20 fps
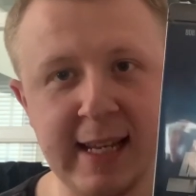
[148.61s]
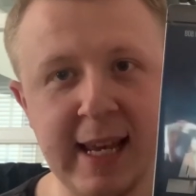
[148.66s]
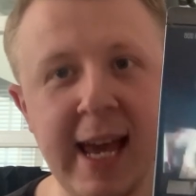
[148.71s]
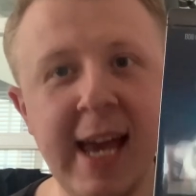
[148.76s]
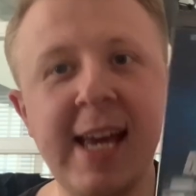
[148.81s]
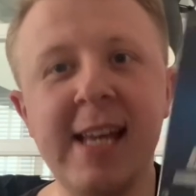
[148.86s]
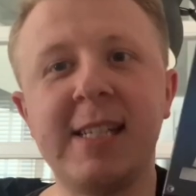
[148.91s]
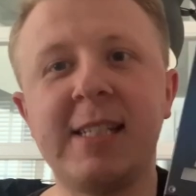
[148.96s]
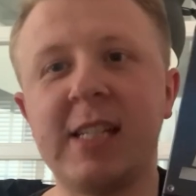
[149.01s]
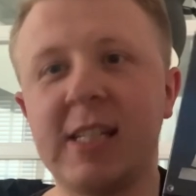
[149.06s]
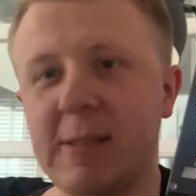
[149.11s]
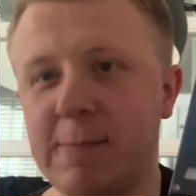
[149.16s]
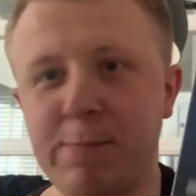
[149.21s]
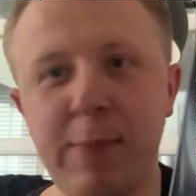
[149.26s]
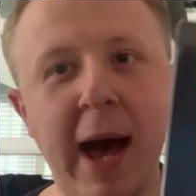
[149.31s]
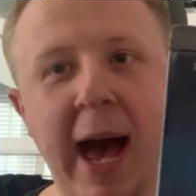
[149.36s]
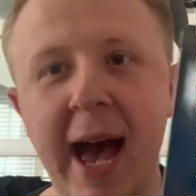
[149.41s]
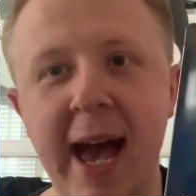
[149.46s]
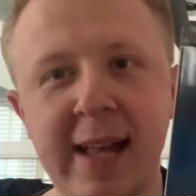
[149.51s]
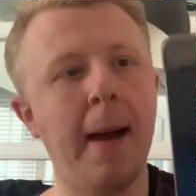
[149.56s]
It is just
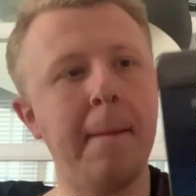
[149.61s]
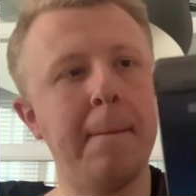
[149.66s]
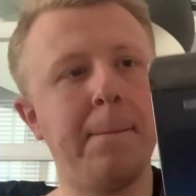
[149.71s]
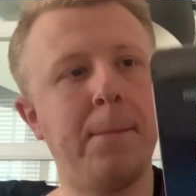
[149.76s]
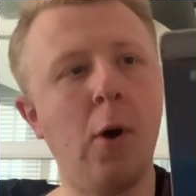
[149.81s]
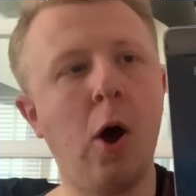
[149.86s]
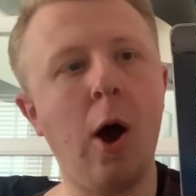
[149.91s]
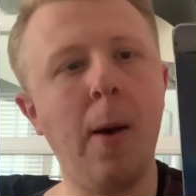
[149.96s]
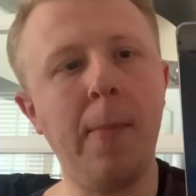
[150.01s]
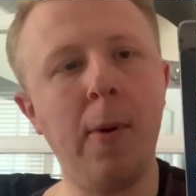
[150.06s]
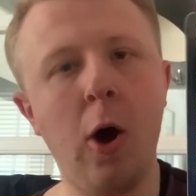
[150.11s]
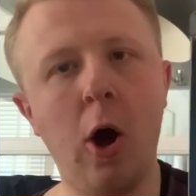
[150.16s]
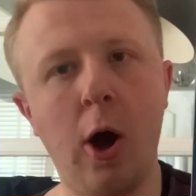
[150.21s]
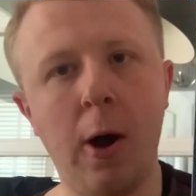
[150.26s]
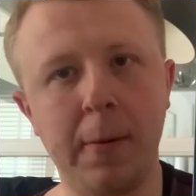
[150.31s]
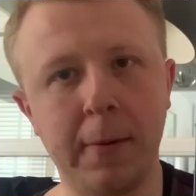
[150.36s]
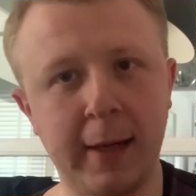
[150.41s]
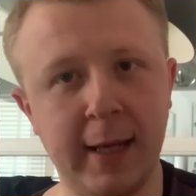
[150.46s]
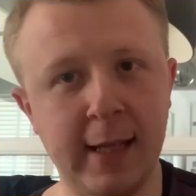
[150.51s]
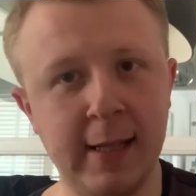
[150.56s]
bad. Bob
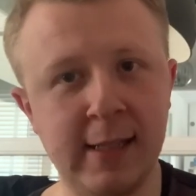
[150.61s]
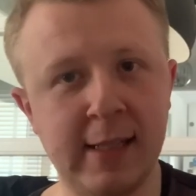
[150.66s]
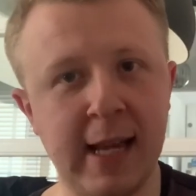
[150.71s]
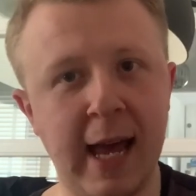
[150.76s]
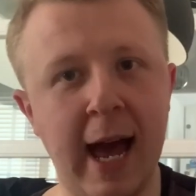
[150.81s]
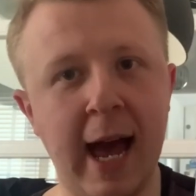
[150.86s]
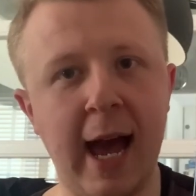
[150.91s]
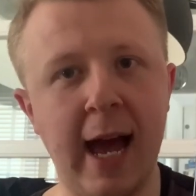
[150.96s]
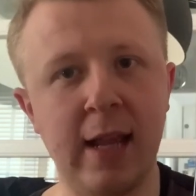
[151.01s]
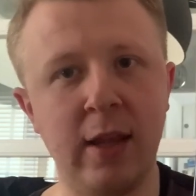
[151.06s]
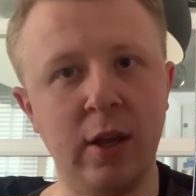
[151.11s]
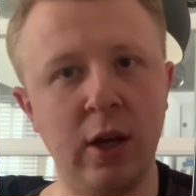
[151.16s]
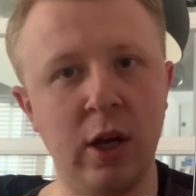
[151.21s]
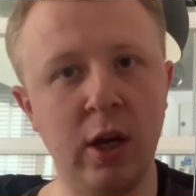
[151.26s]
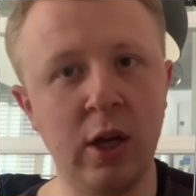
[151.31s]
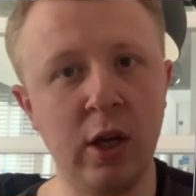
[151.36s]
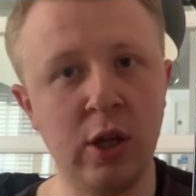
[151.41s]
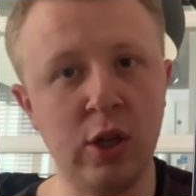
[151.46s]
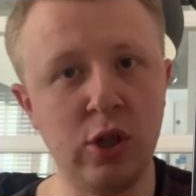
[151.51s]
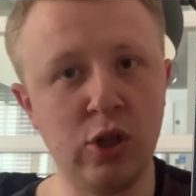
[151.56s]
Hoskins and
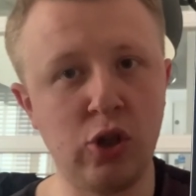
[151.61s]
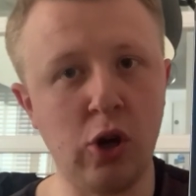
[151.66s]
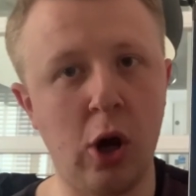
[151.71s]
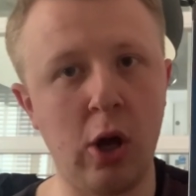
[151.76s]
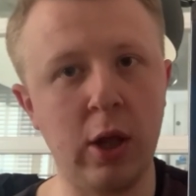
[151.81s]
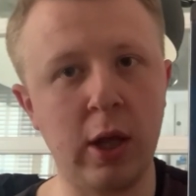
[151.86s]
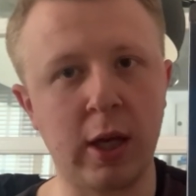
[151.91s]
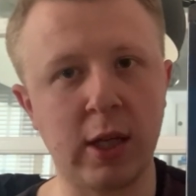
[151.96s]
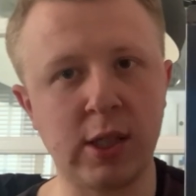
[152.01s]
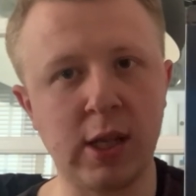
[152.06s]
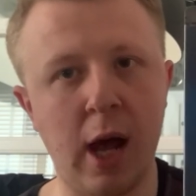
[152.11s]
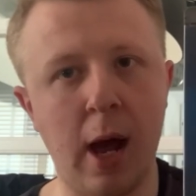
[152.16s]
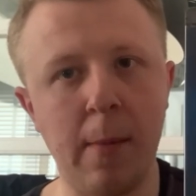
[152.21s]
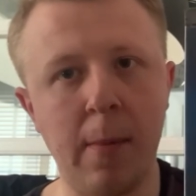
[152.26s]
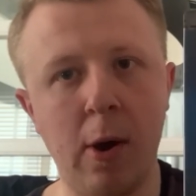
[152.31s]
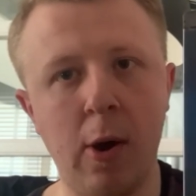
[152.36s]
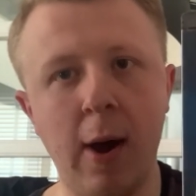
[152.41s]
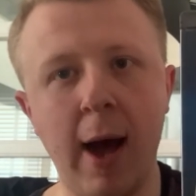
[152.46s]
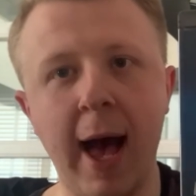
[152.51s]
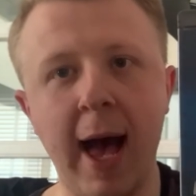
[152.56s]
John
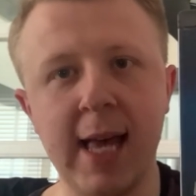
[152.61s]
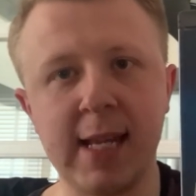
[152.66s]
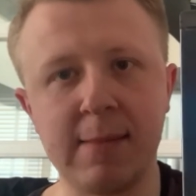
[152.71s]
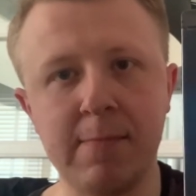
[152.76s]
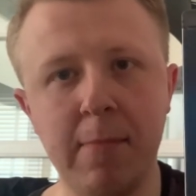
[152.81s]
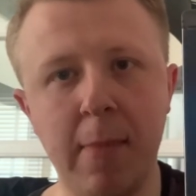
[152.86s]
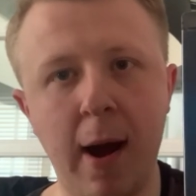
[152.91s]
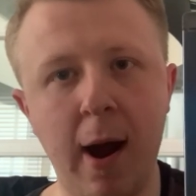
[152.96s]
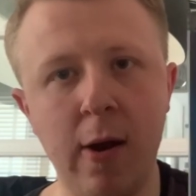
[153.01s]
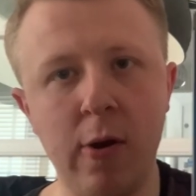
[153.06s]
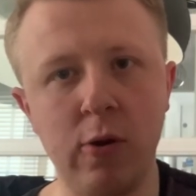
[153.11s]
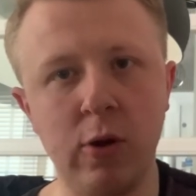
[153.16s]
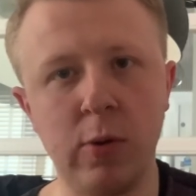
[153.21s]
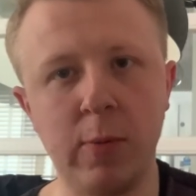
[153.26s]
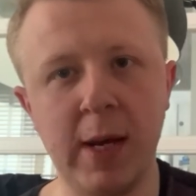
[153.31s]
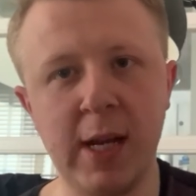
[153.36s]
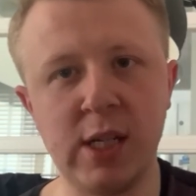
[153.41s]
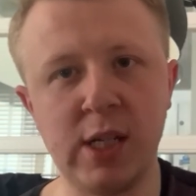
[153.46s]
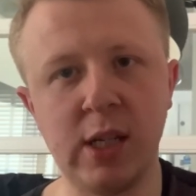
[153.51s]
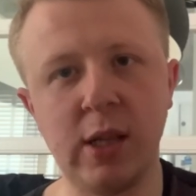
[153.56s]
Leguizamo as Mario and
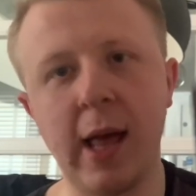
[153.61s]
Luigi.